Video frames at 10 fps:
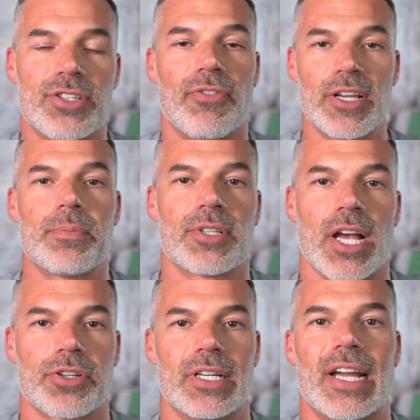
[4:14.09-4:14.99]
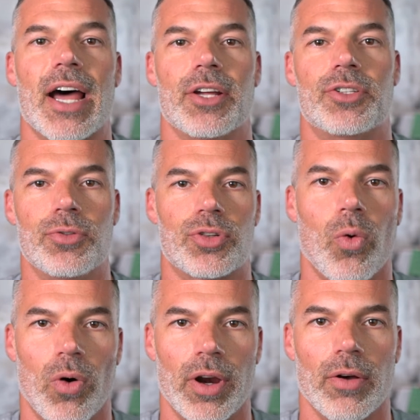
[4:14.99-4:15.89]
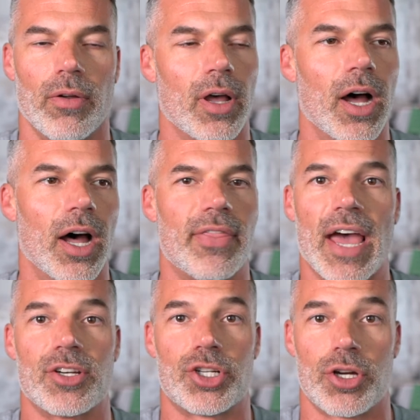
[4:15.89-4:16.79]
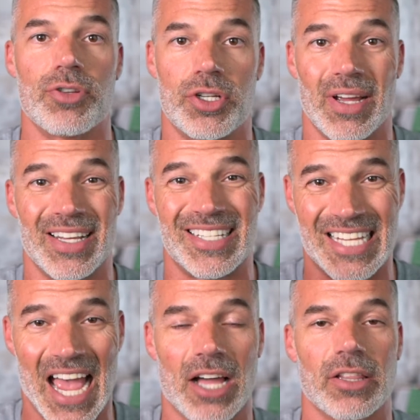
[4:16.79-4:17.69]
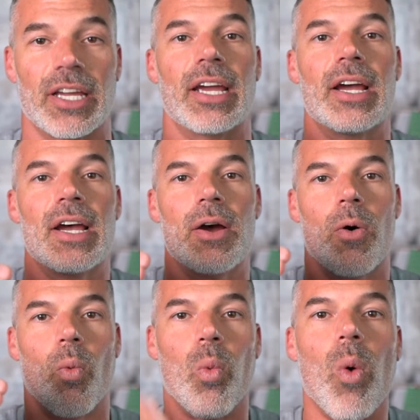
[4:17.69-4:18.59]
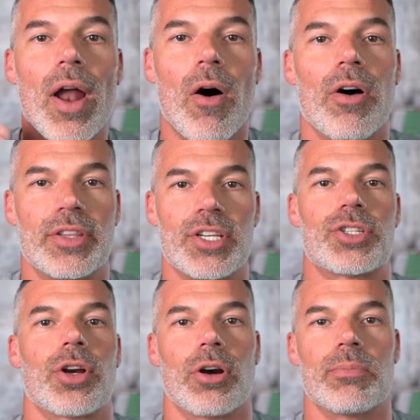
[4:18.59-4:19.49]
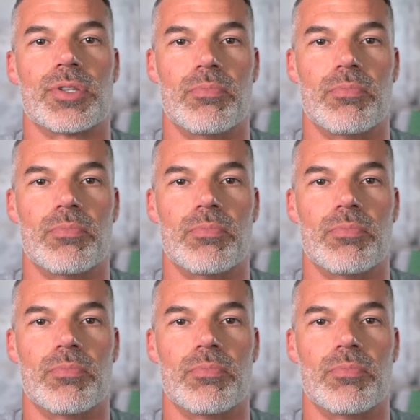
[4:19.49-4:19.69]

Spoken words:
so Facebook's actually got a tutorial that shows you exactly what all these terms